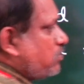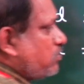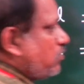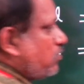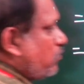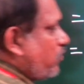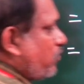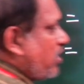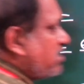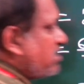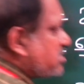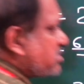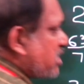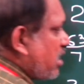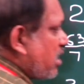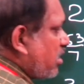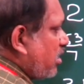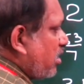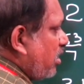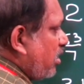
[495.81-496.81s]
2 5s
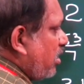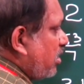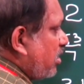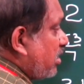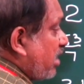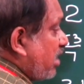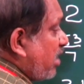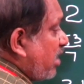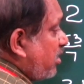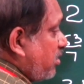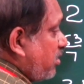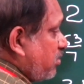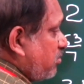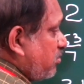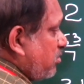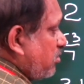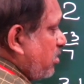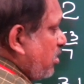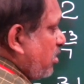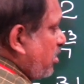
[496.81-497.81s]
are
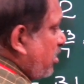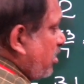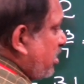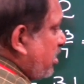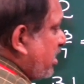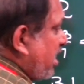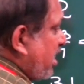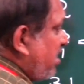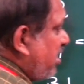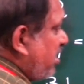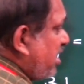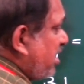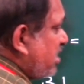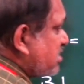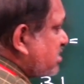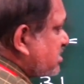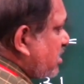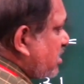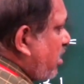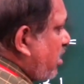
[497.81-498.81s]
10. 10
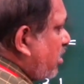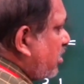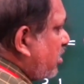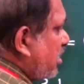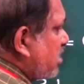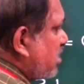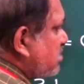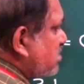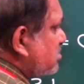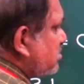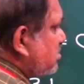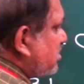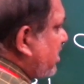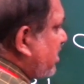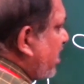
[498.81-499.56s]
days odd days.